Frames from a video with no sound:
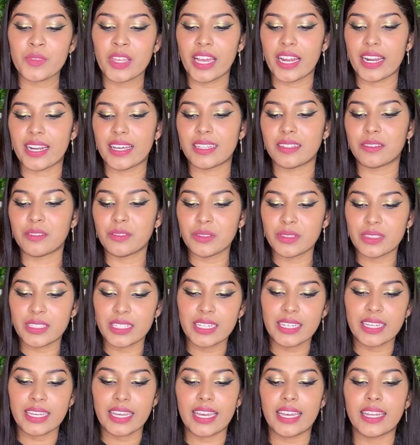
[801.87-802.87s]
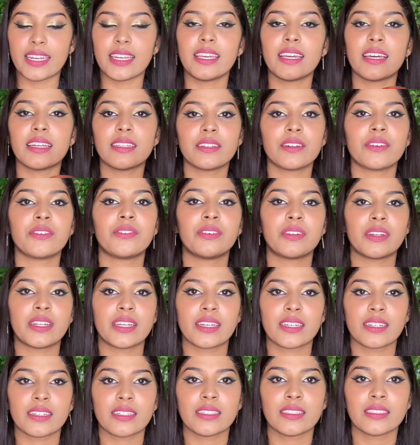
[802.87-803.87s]
And I don't think any other
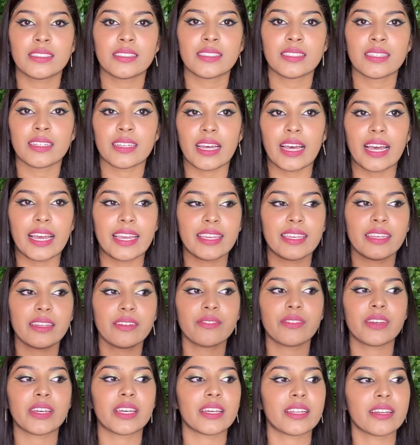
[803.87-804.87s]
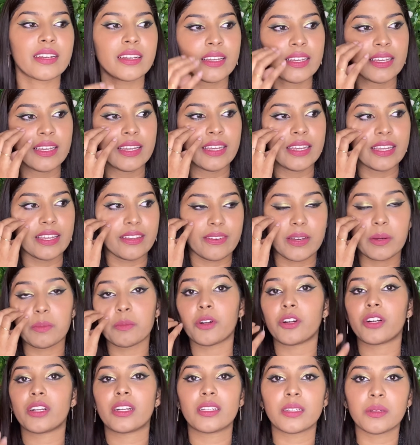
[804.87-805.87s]
fragrance I can wear if I'm
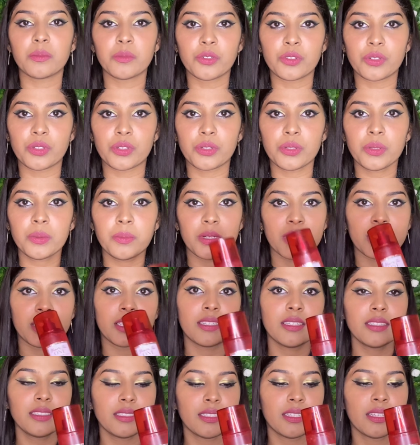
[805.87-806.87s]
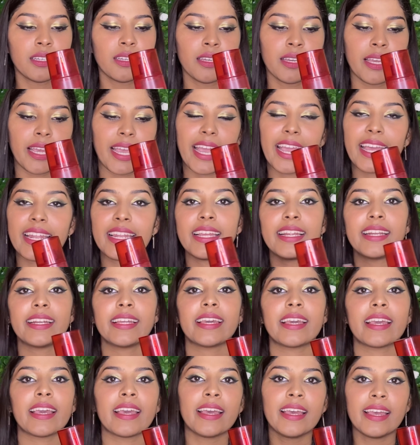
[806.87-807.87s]
not in the mood to, but this, any
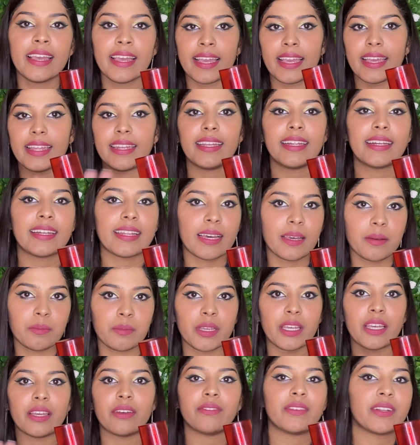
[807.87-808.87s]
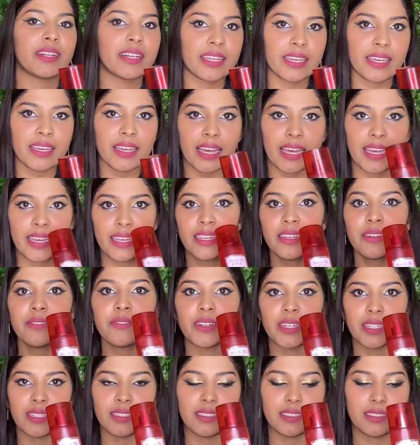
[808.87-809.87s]
day, anytime, every day, I can
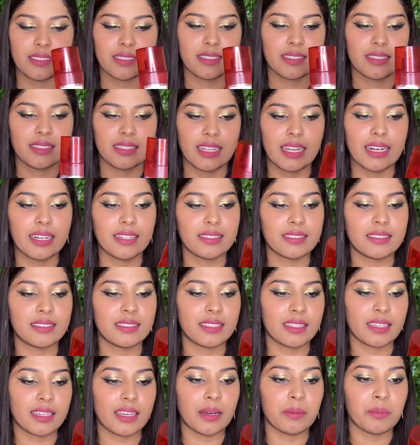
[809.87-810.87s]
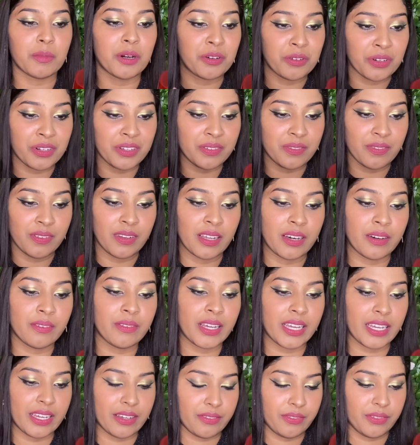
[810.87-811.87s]
wear this. That is the amount of love
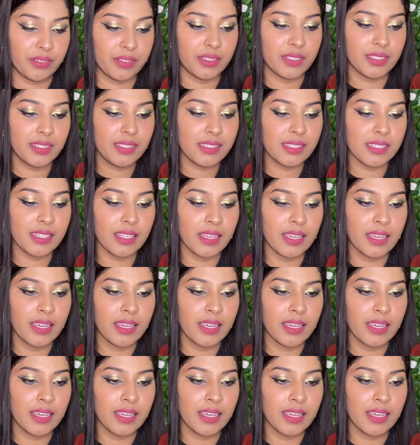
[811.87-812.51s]
I have for this.